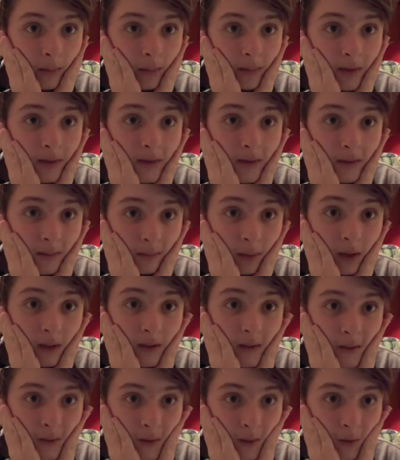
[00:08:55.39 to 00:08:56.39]
but
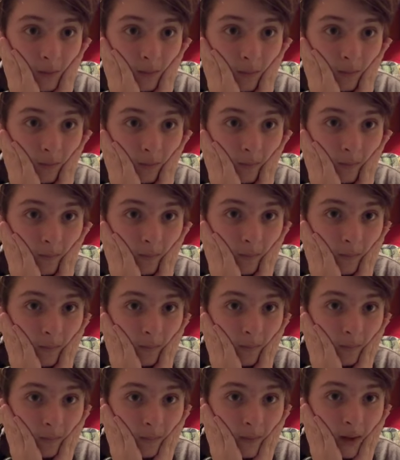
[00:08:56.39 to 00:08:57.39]
soon.
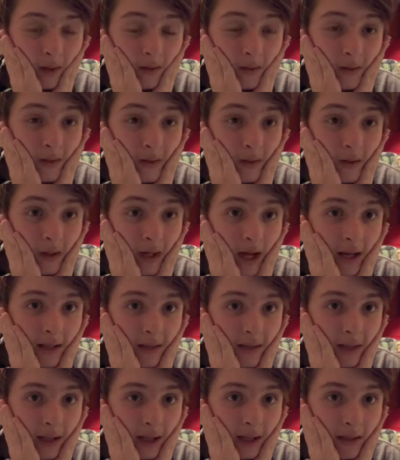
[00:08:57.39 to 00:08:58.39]
I'll see you
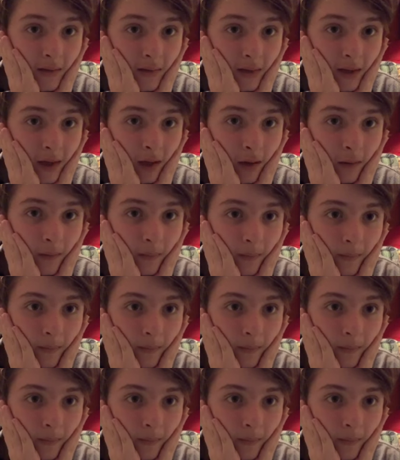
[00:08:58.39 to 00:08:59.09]
guys in the next video.